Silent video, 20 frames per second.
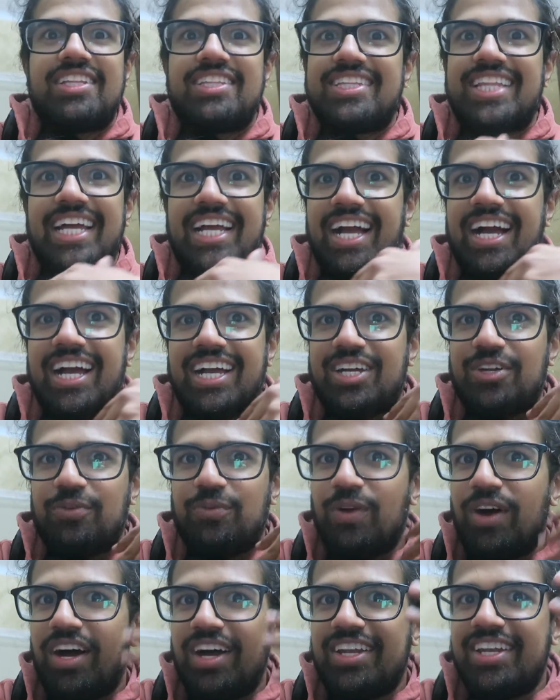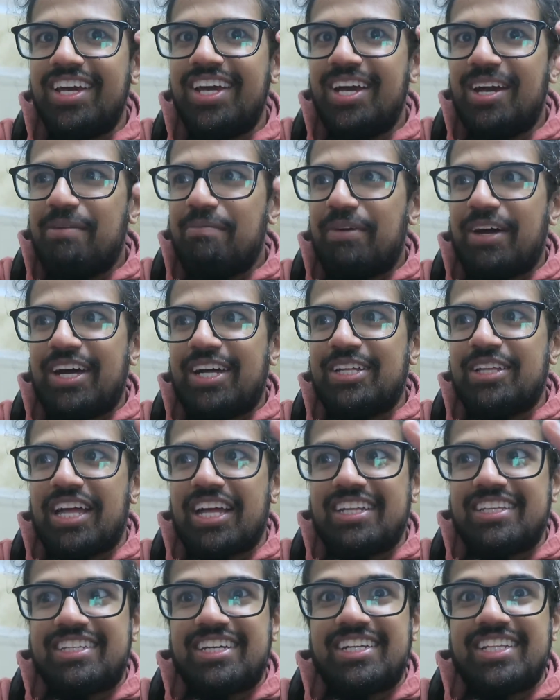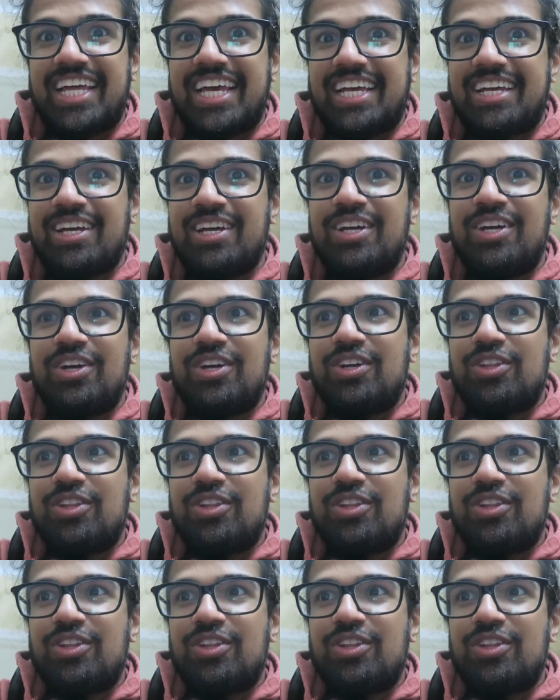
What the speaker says: like I could run, but until like